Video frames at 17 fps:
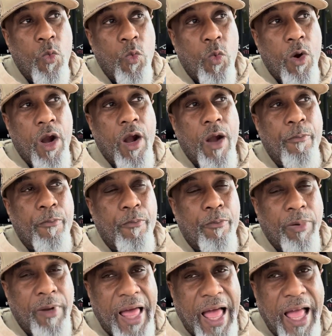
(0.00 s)
where
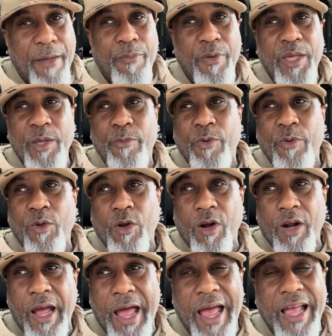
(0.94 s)
black people
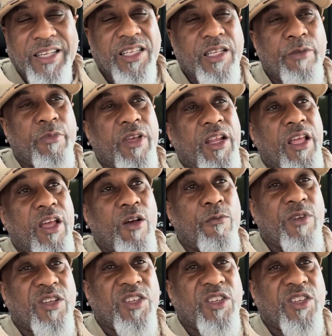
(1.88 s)
are actually being helped,